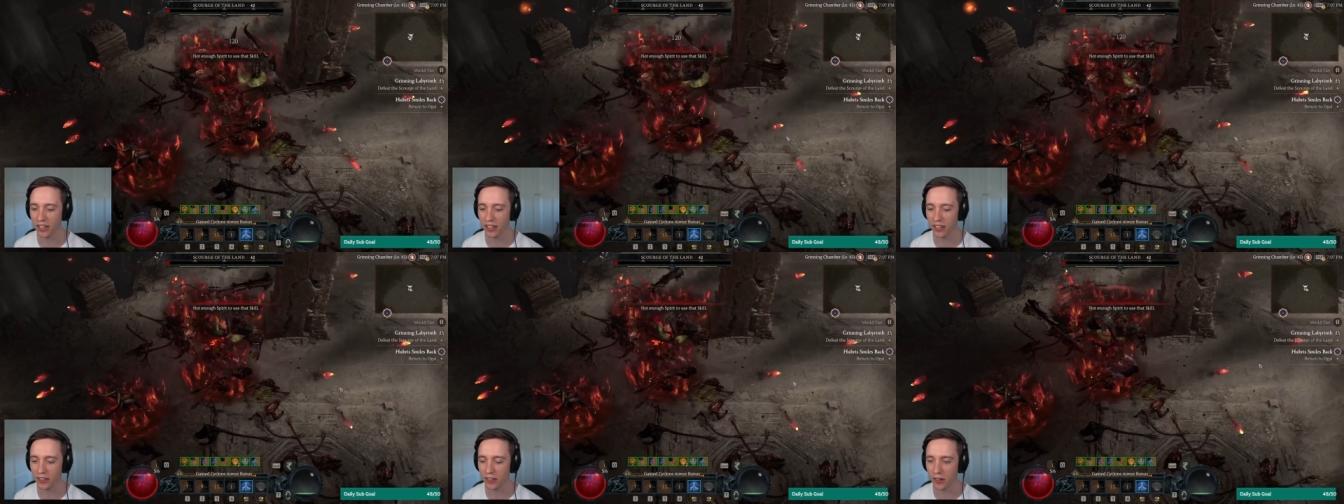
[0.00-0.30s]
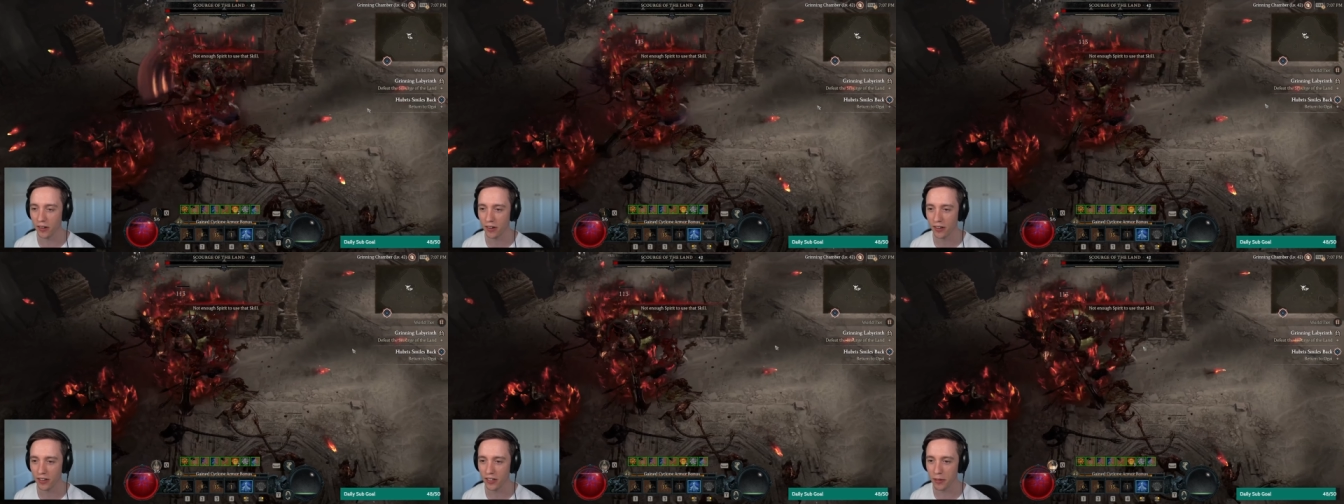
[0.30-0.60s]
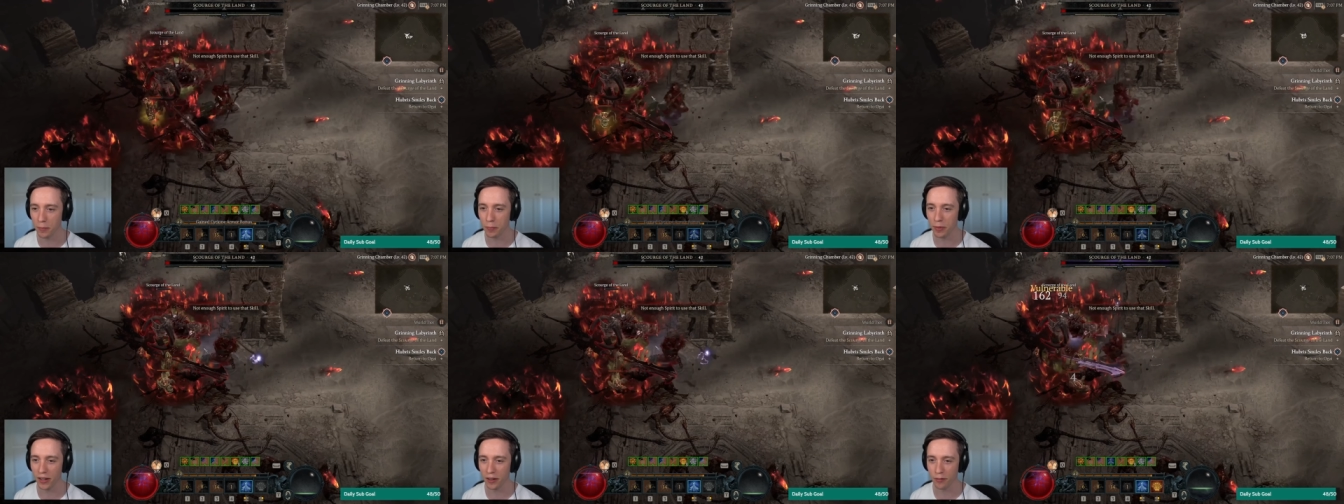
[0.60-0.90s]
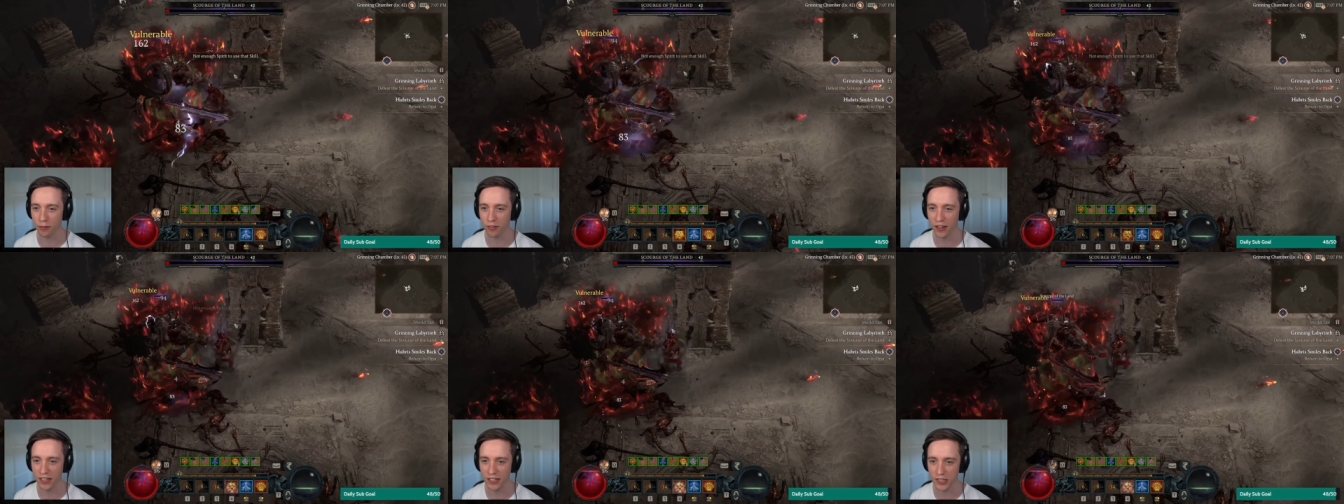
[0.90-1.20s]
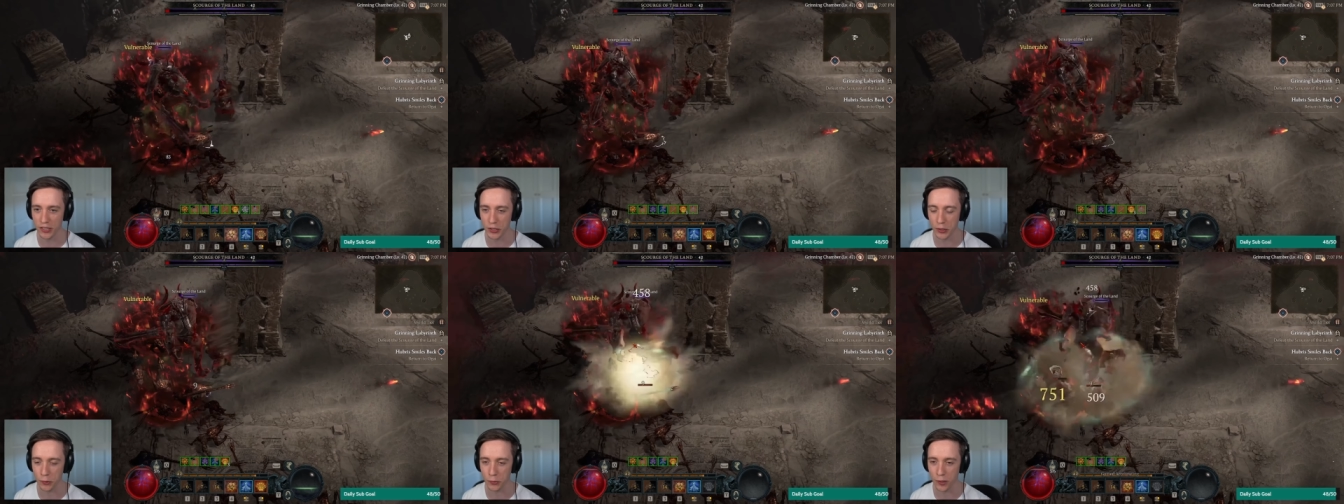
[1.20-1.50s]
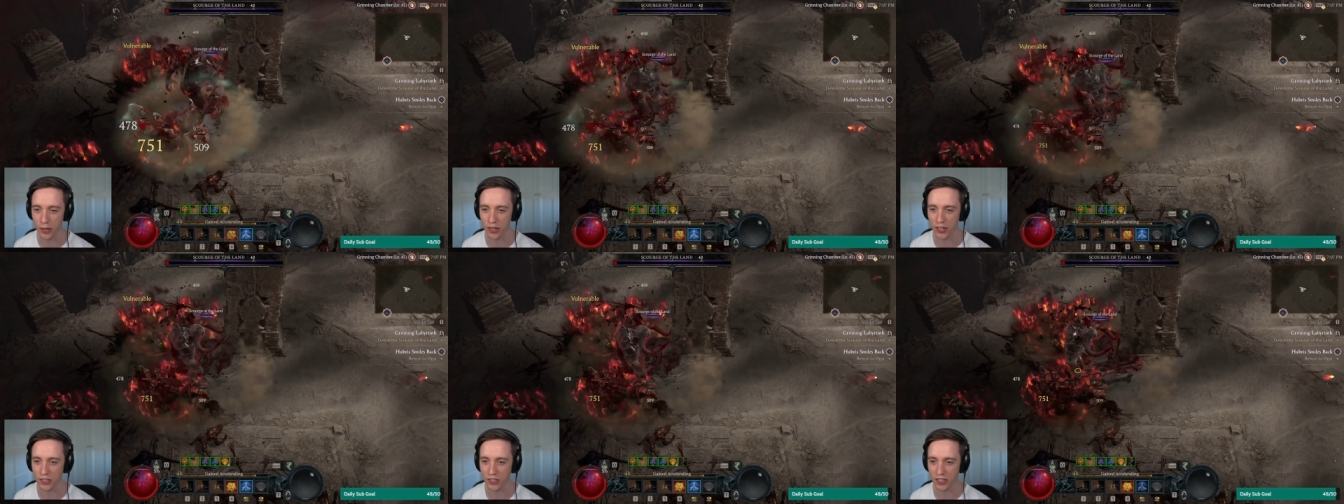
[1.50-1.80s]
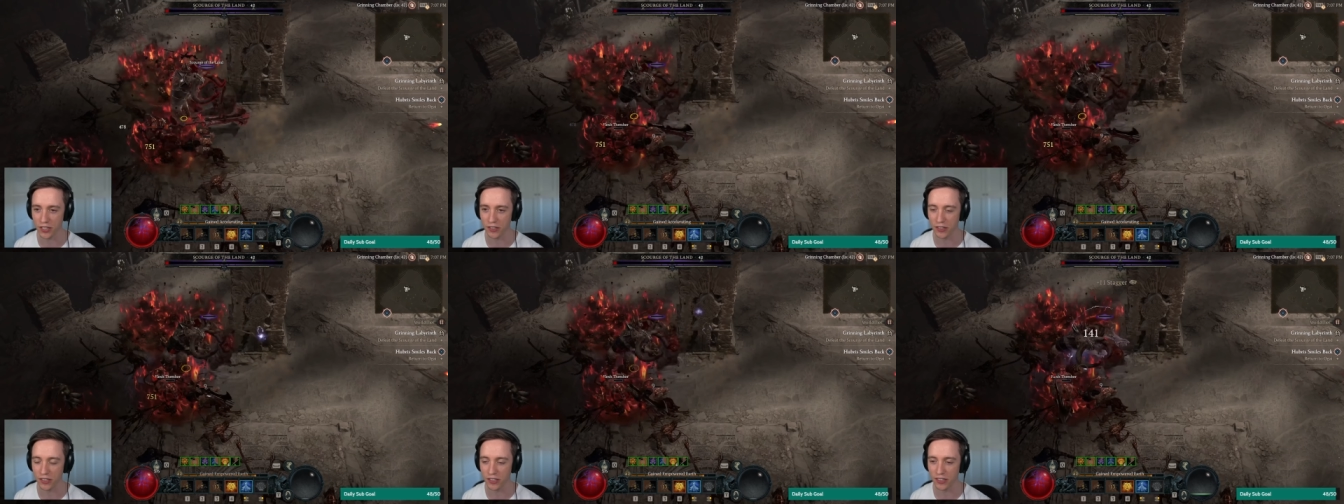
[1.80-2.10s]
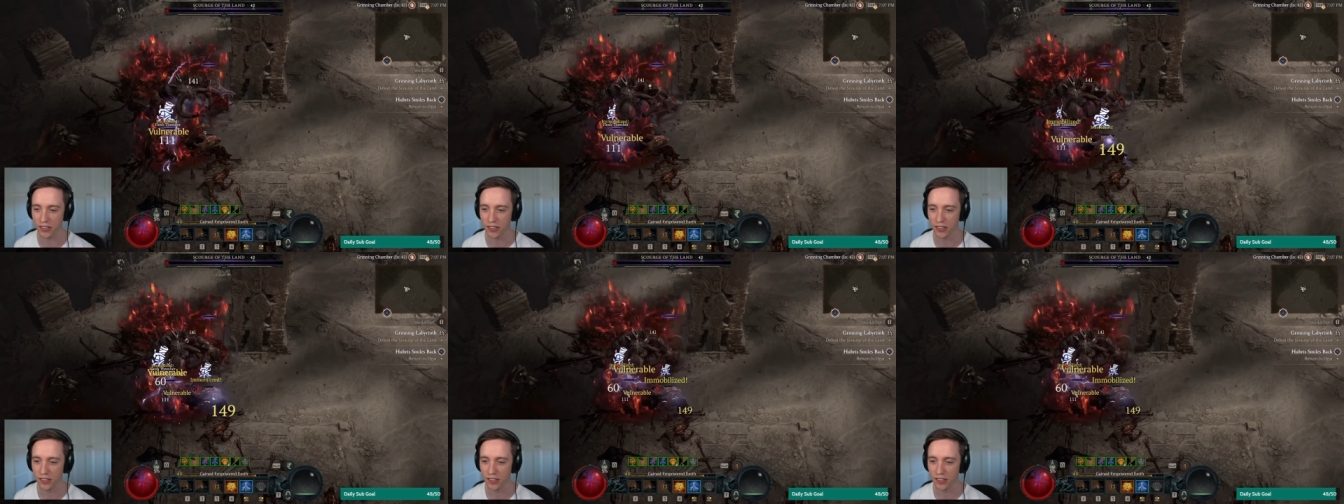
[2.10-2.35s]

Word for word: you know, the big fantasy writers out there.